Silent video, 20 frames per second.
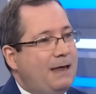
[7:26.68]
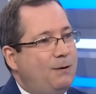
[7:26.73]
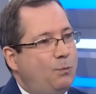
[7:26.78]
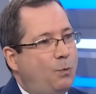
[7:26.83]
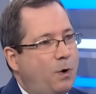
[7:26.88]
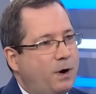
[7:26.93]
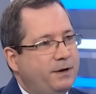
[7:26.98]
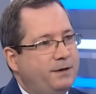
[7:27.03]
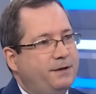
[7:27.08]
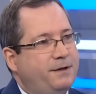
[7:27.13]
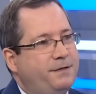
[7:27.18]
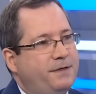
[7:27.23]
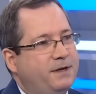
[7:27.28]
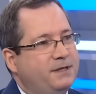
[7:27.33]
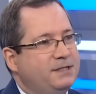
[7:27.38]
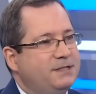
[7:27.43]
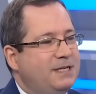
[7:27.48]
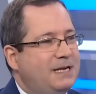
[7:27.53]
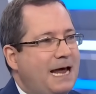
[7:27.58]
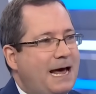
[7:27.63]
And one of the
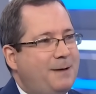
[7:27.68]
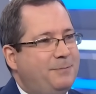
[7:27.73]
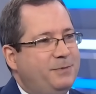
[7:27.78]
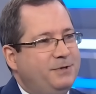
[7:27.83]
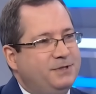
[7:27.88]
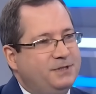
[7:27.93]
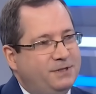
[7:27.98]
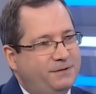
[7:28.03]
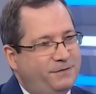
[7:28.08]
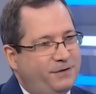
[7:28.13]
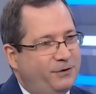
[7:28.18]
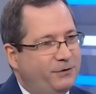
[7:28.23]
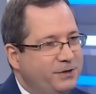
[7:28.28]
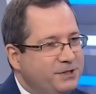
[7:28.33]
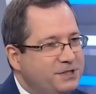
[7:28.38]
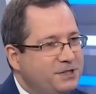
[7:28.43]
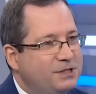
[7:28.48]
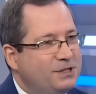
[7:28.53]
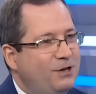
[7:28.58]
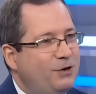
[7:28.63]
things that happens if there
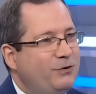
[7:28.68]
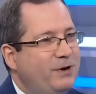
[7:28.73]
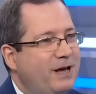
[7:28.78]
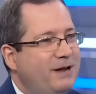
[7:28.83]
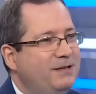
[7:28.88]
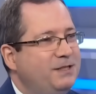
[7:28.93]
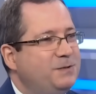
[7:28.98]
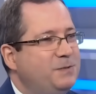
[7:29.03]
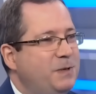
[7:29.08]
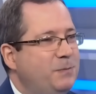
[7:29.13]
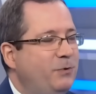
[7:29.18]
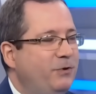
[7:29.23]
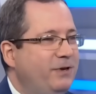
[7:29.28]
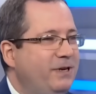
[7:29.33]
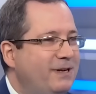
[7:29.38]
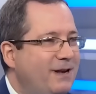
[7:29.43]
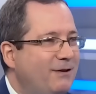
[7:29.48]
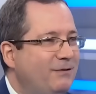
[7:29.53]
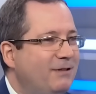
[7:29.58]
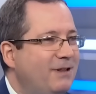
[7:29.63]
is a slowdown is people
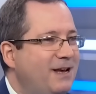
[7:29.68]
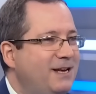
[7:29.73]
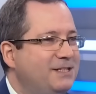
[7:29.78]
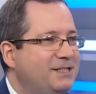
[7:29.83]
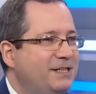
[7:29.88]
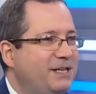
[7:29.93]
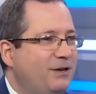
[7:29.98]
eat out less,